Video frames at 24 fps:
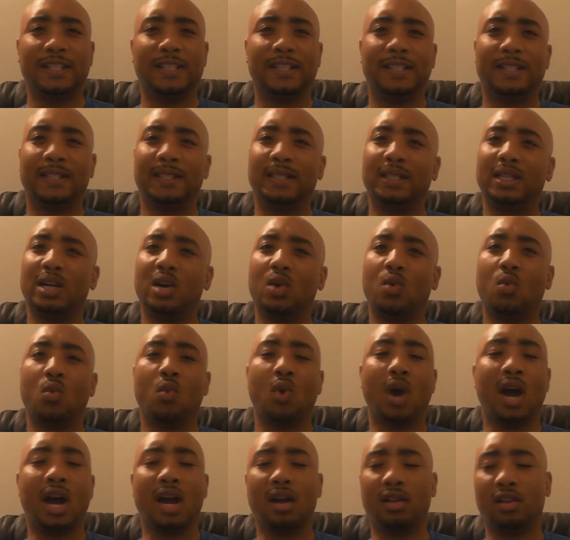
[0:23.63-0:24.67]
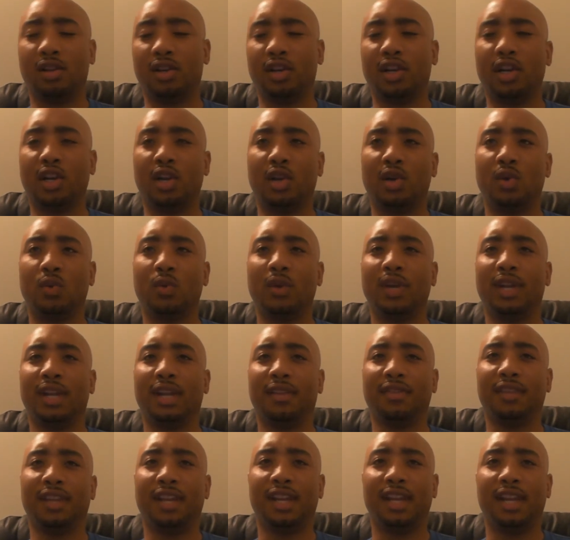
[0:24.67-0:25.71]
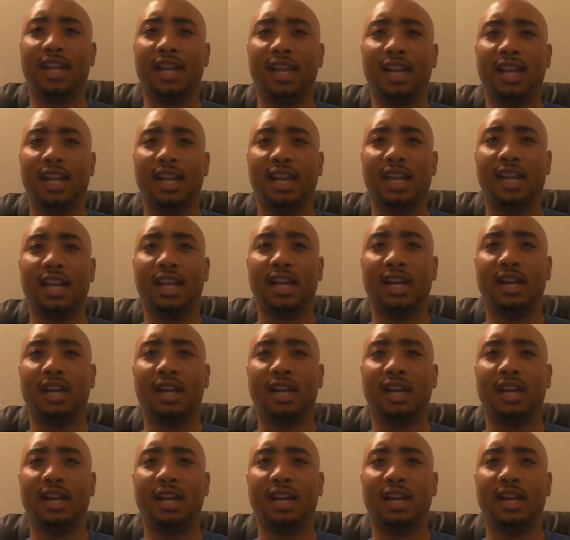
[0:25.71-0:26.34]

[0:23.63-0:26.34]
a while ago when I think he